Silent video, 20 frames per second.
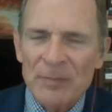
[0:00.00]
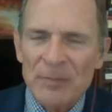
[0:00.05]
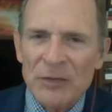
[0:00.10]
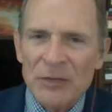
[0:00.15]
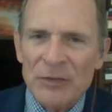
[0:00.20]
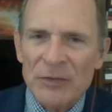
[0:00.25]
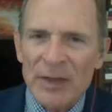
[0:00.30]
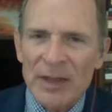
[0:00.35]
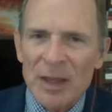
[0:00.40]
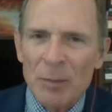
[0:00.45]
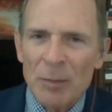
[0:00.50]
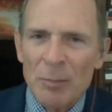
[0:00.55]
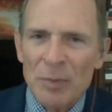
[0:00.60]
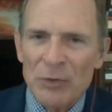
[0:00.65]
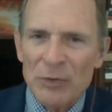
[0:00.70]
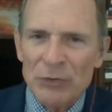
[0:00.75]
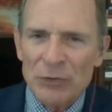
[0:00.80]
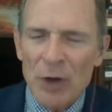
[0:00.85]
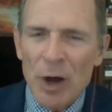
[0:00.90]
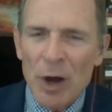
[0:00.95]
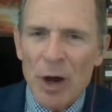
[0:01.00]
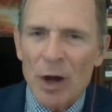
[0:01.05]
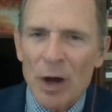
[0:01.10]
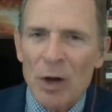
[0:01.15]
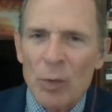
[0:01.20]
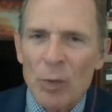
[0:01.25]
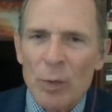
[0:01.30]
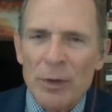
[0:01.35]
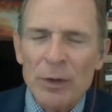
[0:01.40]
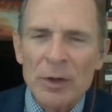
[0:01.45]
It's like a
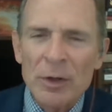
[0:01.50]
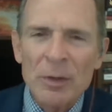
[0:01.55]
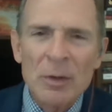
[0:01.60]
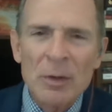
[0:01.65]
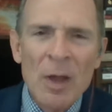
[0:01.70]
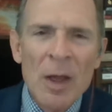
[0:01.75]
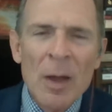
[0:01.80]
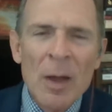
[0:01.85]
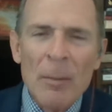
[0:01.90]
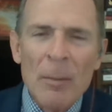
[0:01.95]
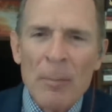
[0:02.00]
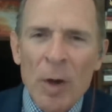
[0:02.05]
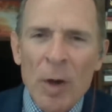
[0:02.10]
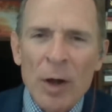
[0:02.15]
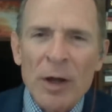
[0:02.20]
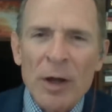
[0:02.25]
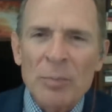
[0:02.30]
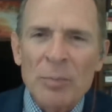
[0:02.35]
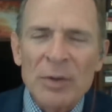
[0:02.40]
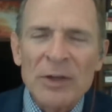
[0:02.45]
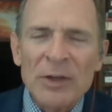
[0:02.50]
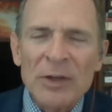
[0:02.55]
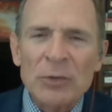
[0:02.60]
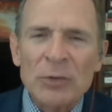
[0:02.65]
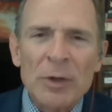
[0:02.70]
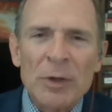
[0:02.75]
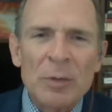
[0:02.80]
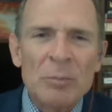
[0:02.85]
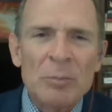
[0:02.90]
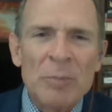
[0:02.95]
bazaar where you can, marketplace
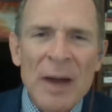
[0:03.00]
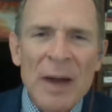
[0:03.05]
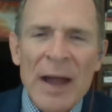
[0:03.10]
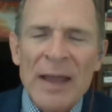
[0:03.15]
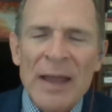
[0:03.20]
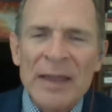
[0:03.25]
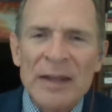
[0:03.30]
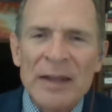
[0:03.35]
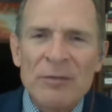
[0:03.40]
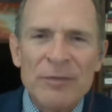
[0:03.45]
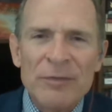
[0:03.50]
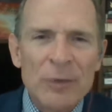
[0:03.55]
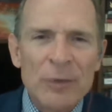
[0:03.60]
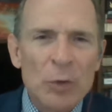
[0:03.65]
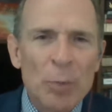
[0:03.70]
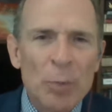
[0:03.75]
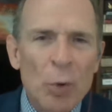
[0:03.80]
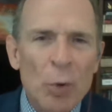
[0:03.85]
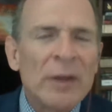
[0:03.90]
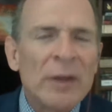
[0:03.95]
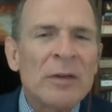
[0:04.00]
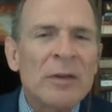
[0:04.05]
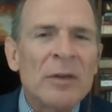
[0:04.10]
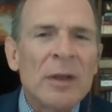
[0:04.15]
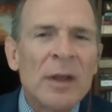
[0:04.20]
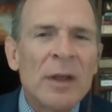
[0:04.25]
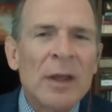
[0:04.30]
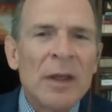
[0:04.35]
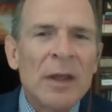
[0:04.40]
where you can buy any viewpoint.